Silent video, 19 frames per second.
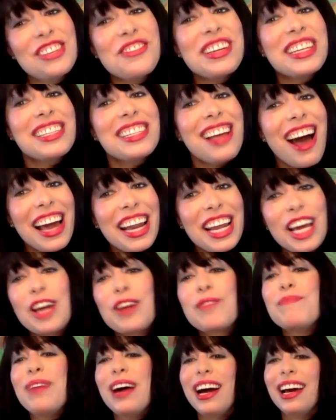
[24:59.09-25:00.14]

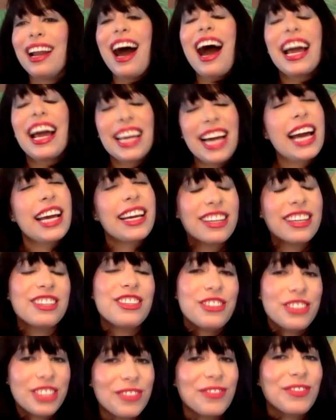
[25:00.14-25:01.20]
exotic, but I could
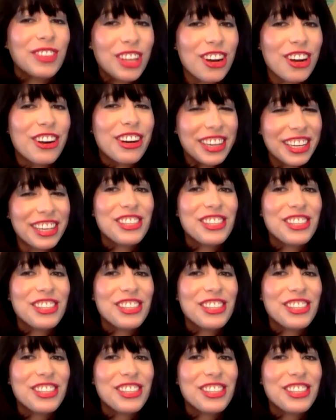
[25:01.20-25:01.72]
do some Florida.